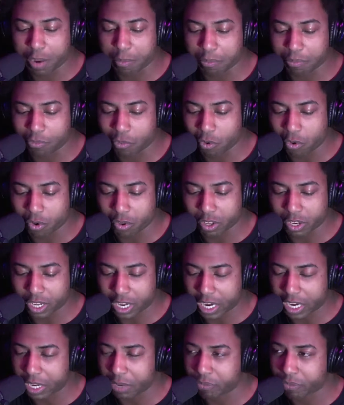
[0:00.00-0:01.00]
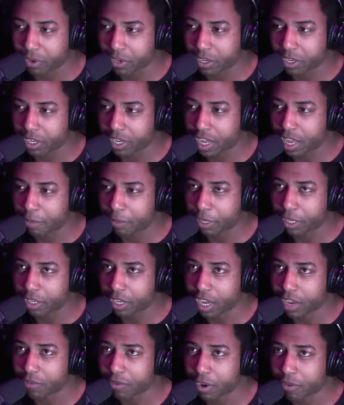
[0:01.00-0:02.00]
more than any fucking comic
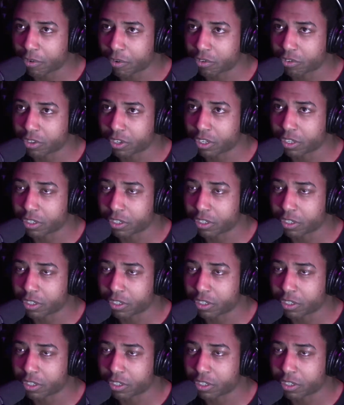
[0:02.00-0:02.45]
I've ever seen.